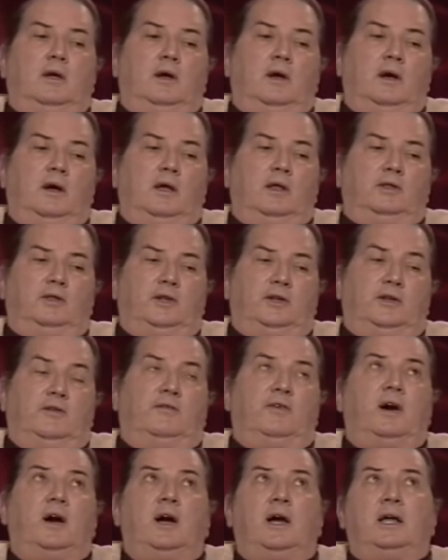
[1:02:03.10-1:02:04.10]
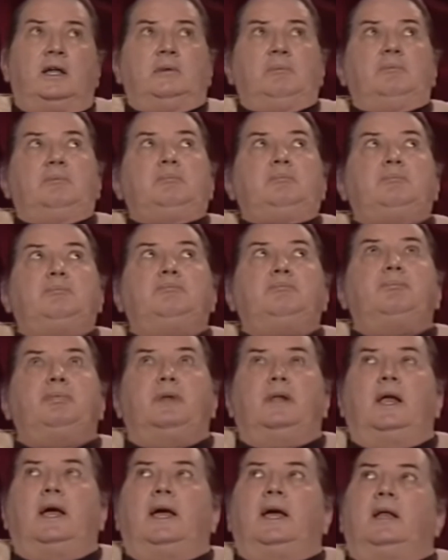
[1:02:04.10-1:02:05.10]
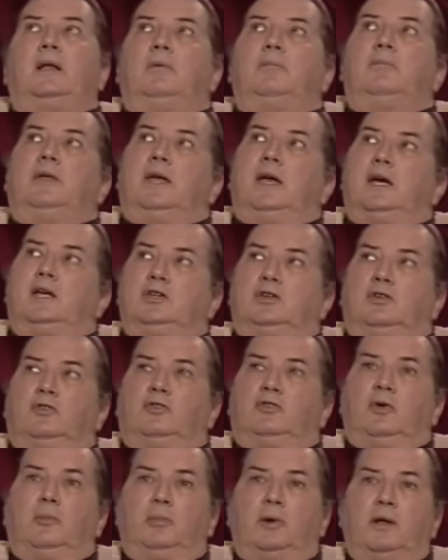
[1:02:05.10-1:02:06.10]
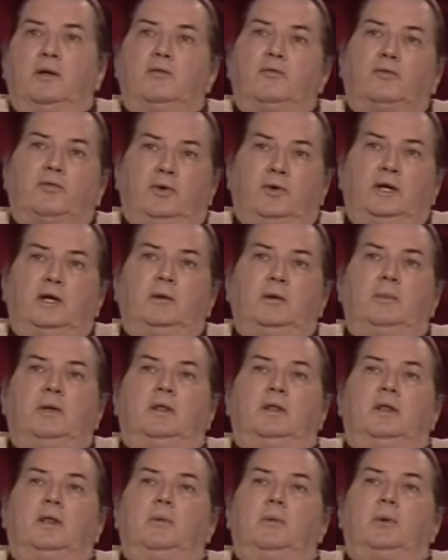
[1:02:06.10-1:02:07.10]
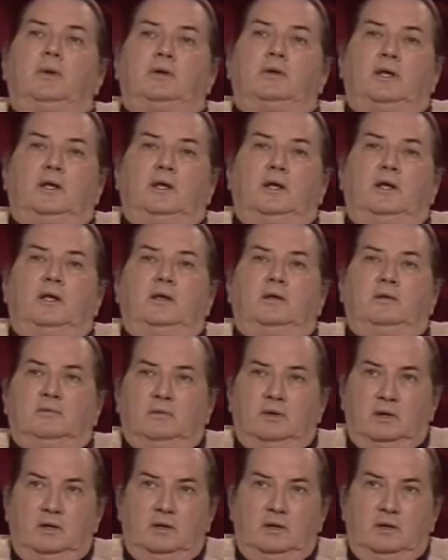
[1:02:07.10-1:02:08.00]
the divine plan of the ages to bring freedom and liberty and